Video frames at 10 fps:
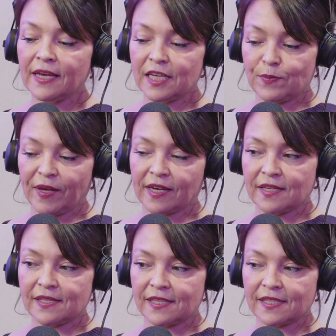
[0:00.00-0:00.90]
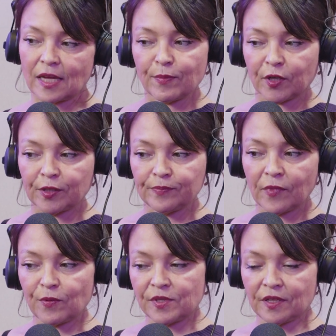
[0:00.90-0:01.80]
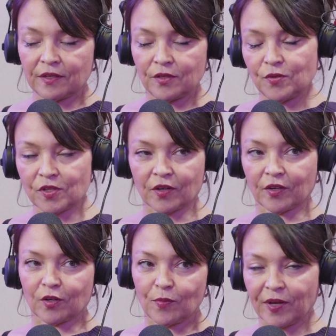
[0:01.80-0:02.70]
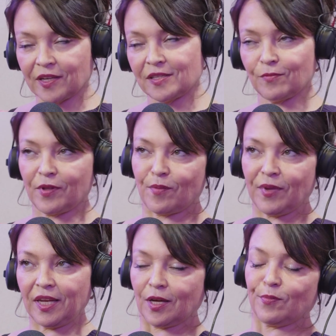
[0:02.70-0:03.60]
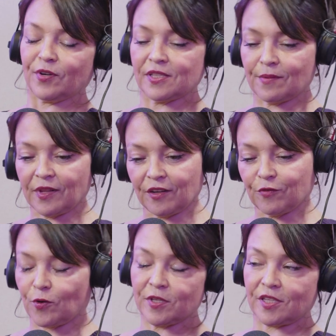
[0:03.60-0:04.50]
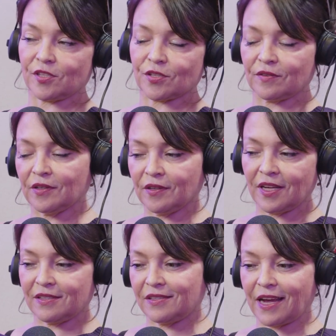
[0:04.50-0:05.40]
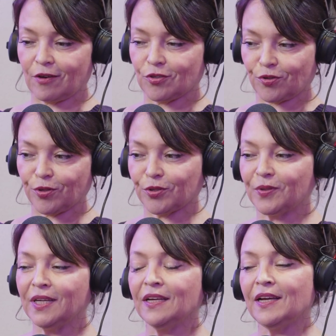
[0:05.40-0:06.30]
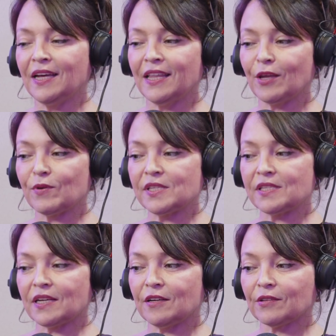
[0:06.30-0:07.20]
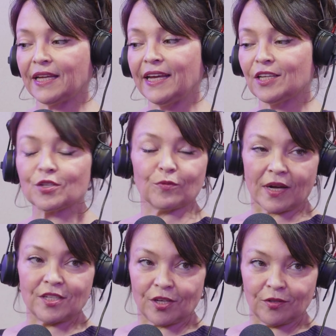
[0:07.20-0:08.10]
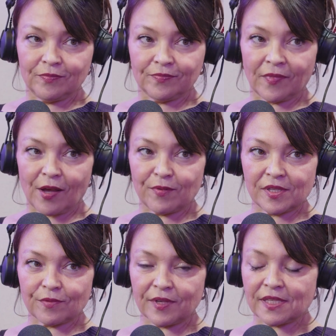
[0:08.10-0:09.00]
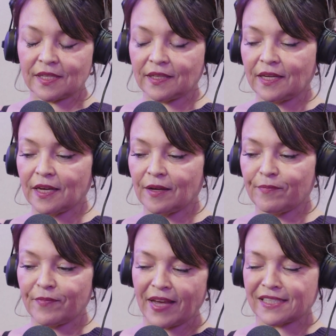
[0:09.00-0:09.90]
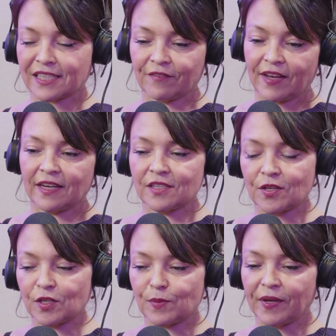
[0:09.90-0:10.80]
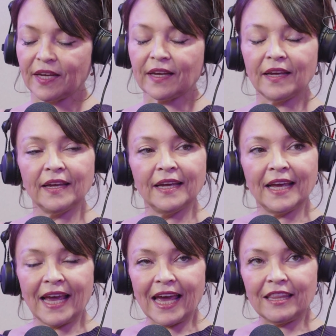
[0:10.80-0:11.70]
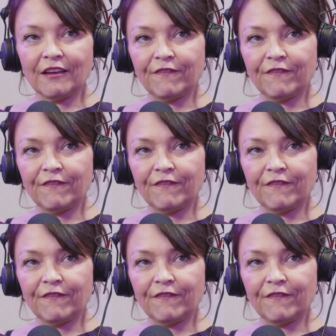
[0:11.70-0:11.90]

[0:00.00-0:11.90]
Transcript: is because this summer there was a news article, because when the media prints something, of course it's now true. There was a lake in Toronto that was recently excavated, so to speak, and they